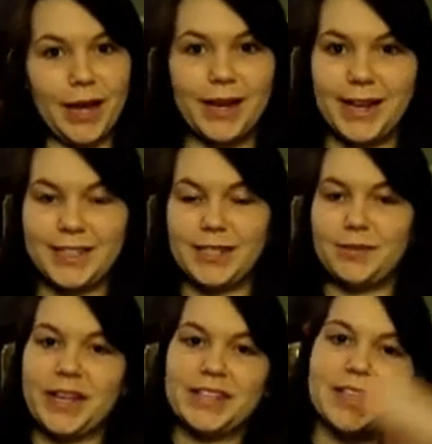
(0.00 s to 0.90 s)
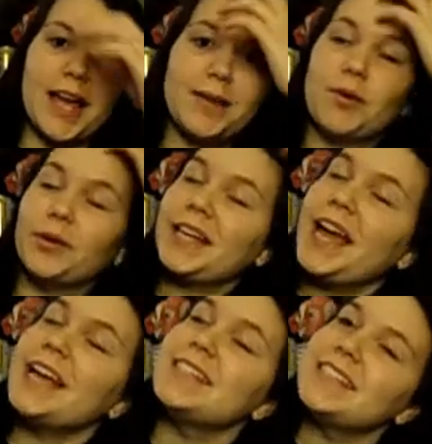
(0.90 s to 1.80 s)
not 19 weeks. I'm only
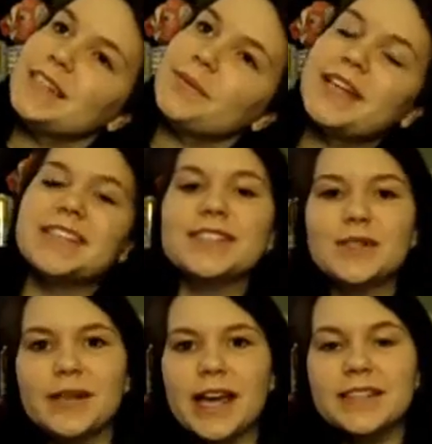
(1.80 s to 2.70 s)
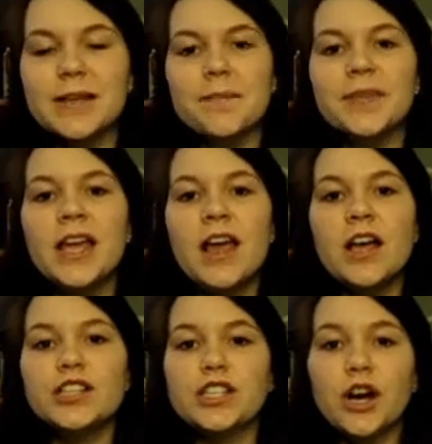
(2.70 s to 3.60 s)
18 weeks and two days.
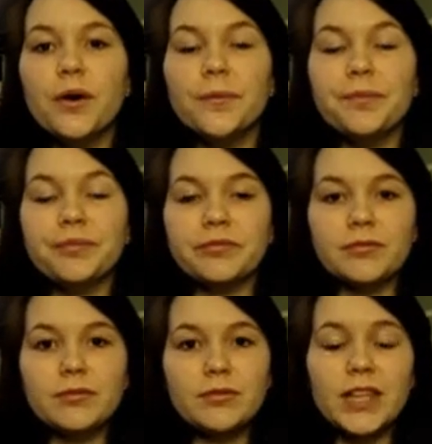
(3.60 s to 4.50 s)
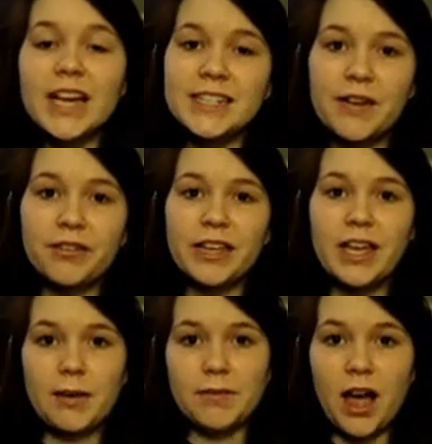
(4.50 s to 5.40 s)
So I
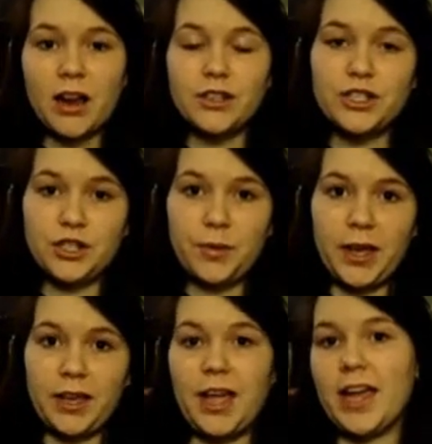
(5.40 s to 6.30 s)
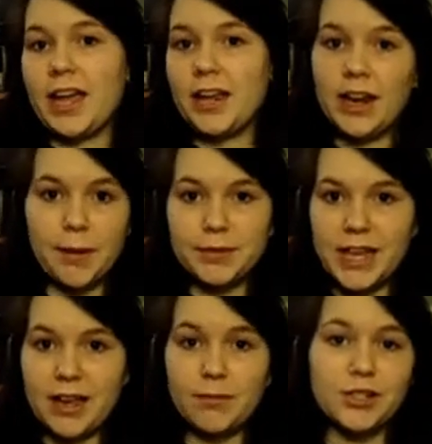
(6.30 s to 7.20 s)
definitely am not doing a an
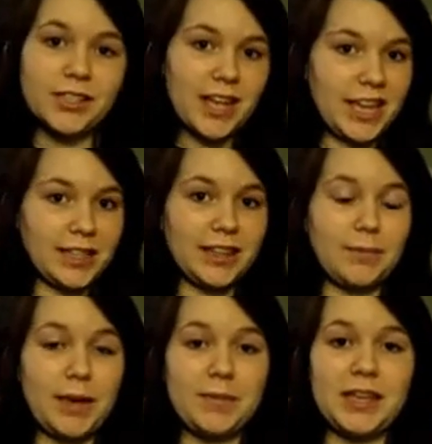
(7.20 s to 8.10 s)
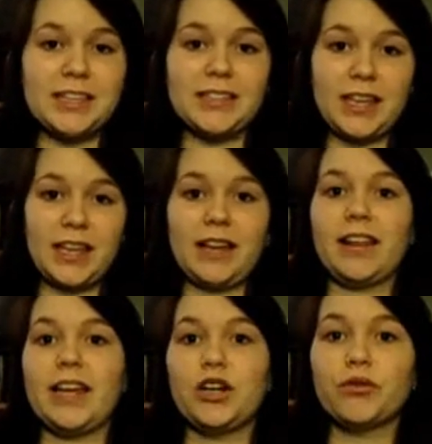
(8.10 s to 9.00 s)
update. I'm just saying that the baby is kicking
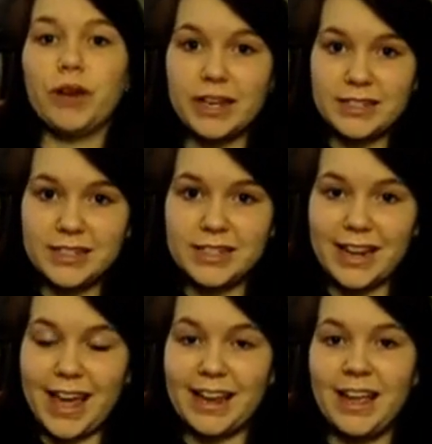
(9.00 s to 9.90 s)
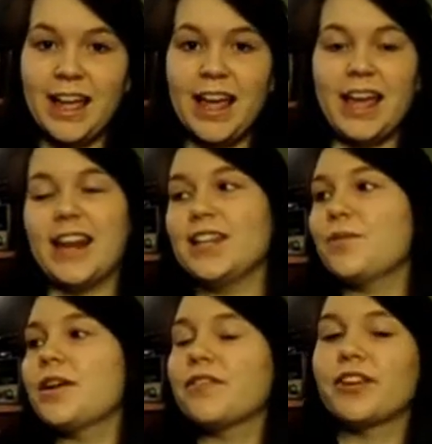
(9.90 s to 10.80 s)
like crazy today. And I
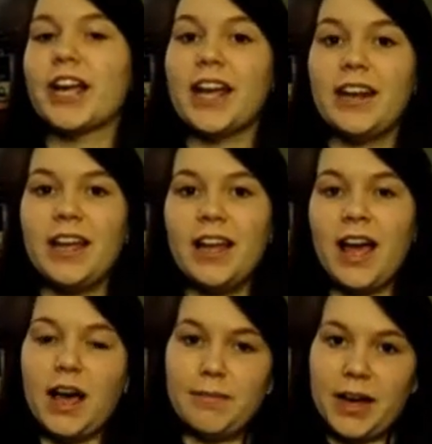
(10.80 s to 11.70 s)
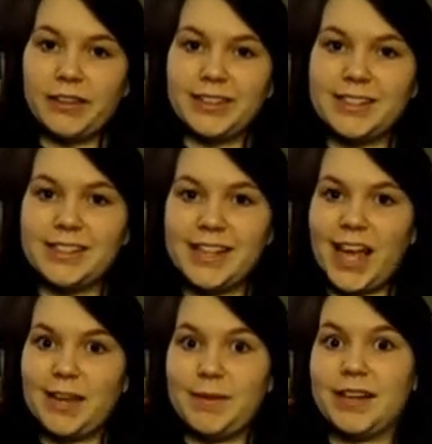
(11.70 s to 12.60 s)
don't want to forget about this
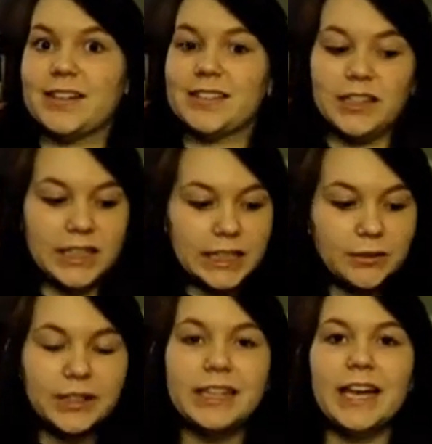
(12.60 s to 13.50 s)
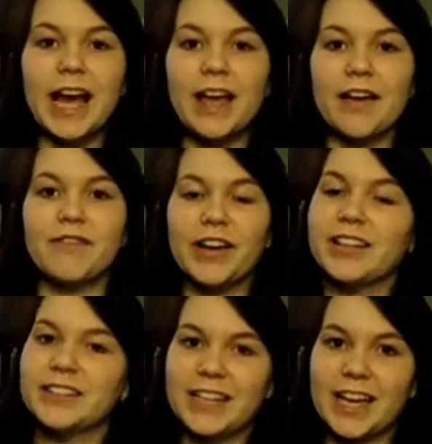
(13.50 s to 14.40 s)
day because literally I have
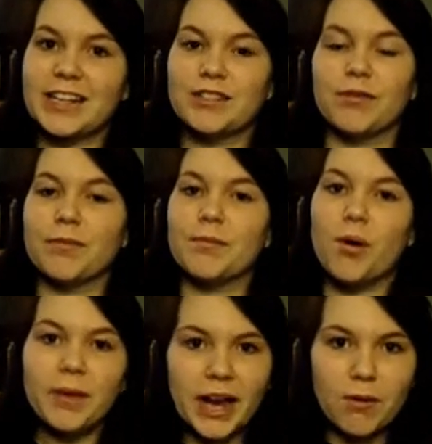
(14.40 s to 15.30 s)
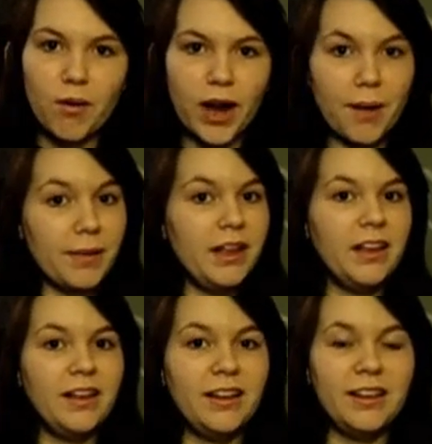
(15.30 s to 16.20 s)
felt kicks from the moment I woke up
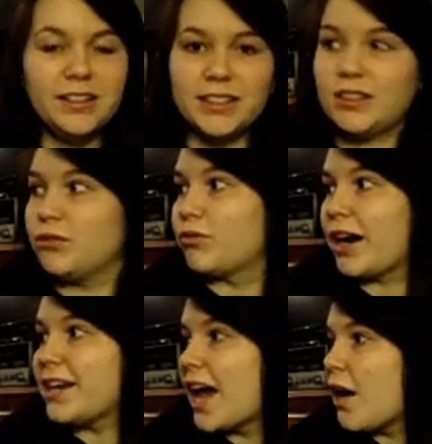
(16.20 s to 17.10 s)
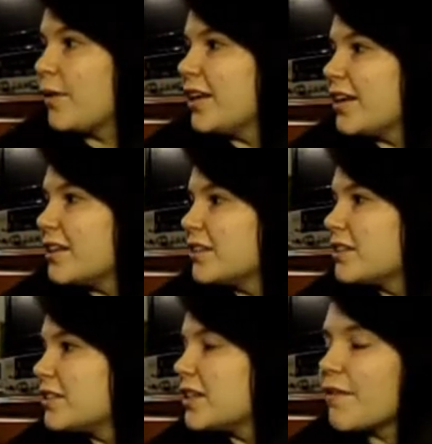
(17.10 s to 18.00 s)
till right now and it is
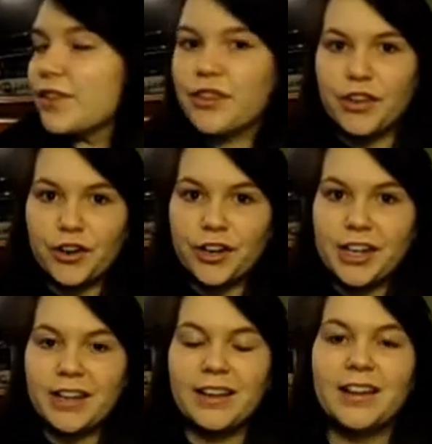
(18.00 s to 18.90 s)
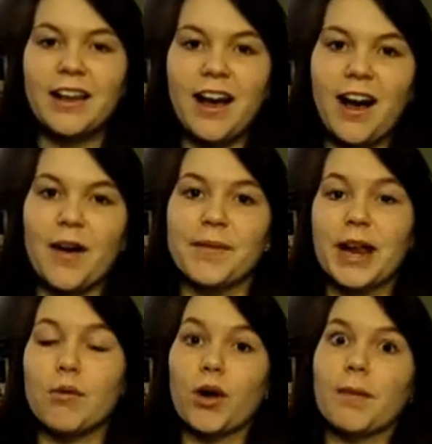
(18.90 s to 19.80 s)
7.30 um,
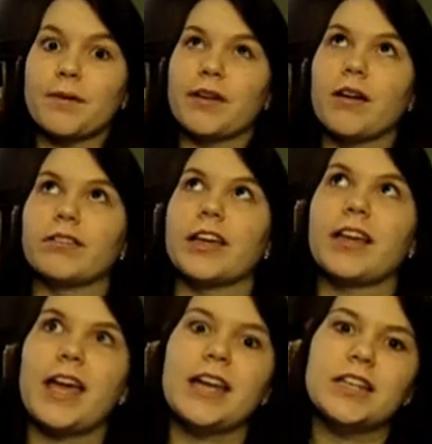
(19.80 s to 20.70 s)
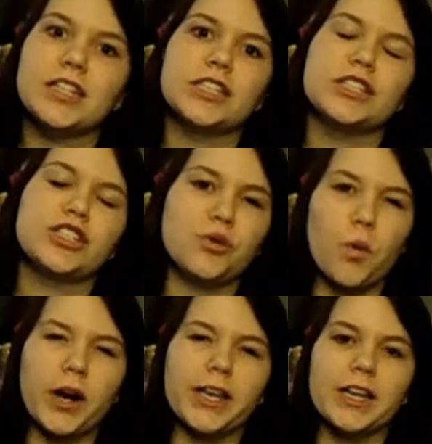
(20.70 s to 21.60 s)
and I woke up around like
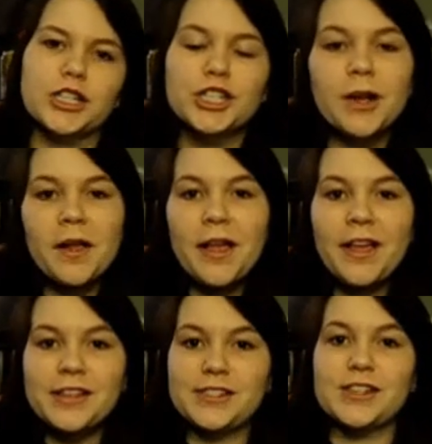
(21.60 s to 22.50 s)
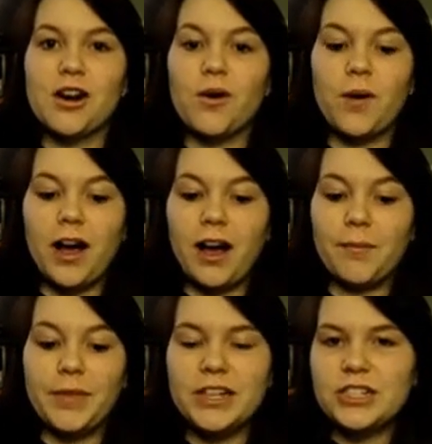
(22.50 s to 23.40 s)
8.20ish. So
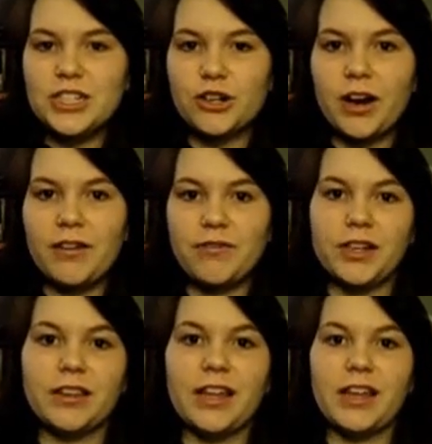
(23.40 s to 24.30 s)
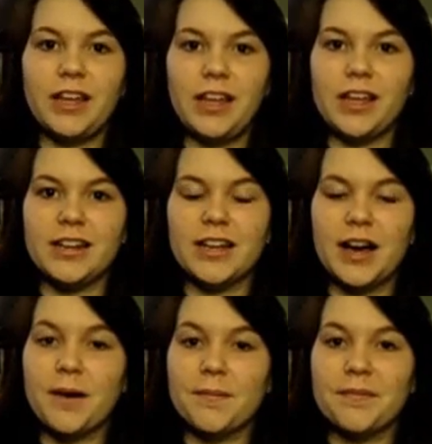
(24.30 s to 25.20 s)
um, it's just a great feeling and
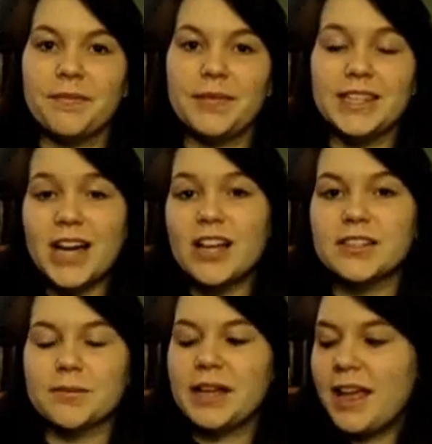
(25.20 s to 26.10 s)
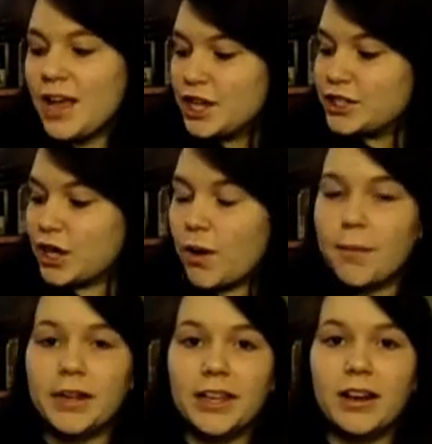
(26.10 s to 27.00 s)
um, it's awesome. So
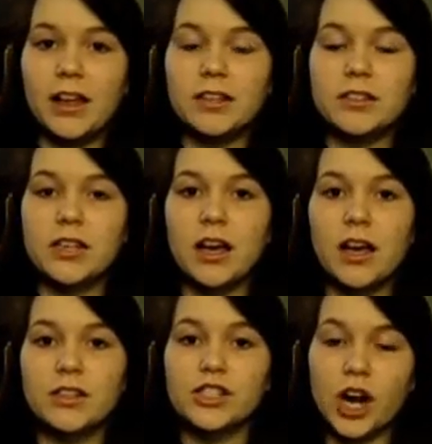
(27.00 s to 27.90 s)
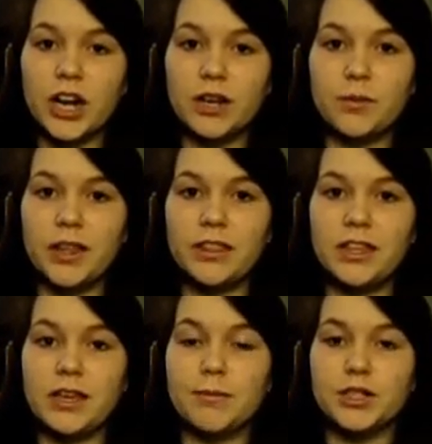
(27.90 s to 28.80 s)
I'm going to get started with
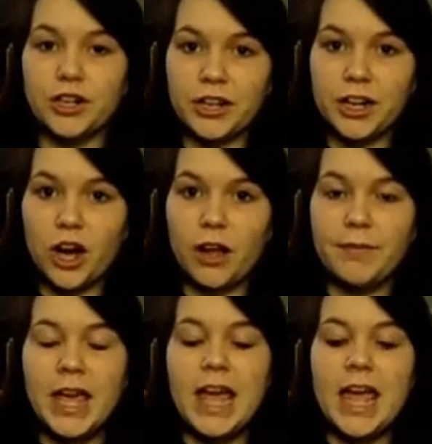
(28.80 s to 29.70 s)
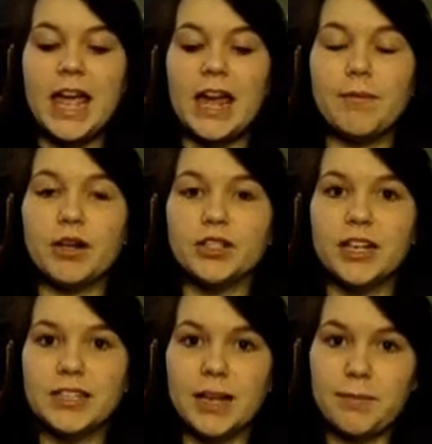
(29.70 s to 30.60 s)
the maternity haul and I'm also
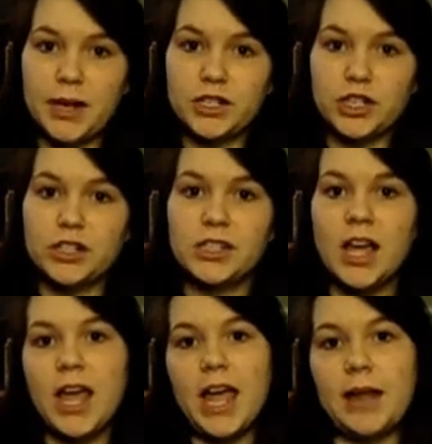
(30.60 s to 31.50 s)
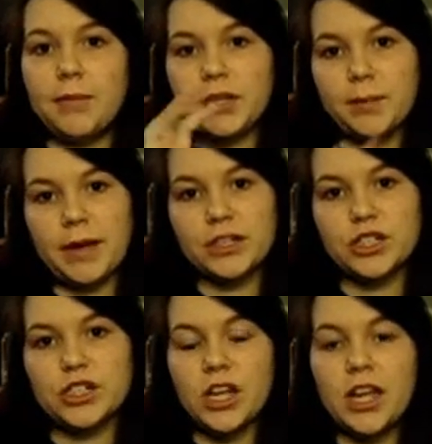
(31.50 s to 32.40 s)
going to take pictures and put the
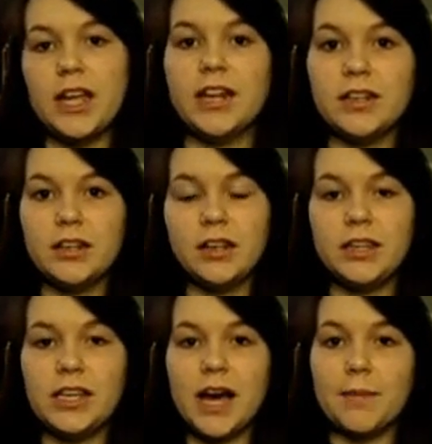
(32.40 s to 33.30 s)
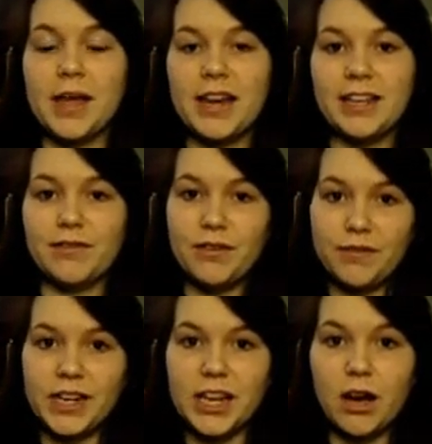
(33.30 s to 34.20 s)
pictures in the um, ending of the
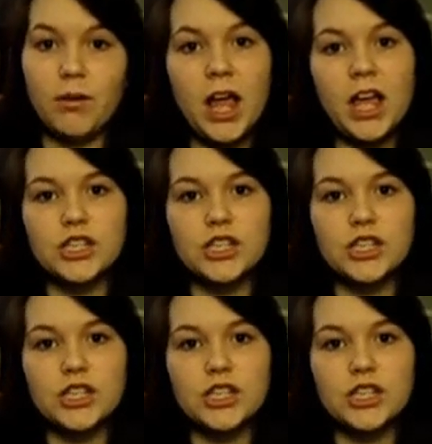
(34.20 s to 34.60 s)
video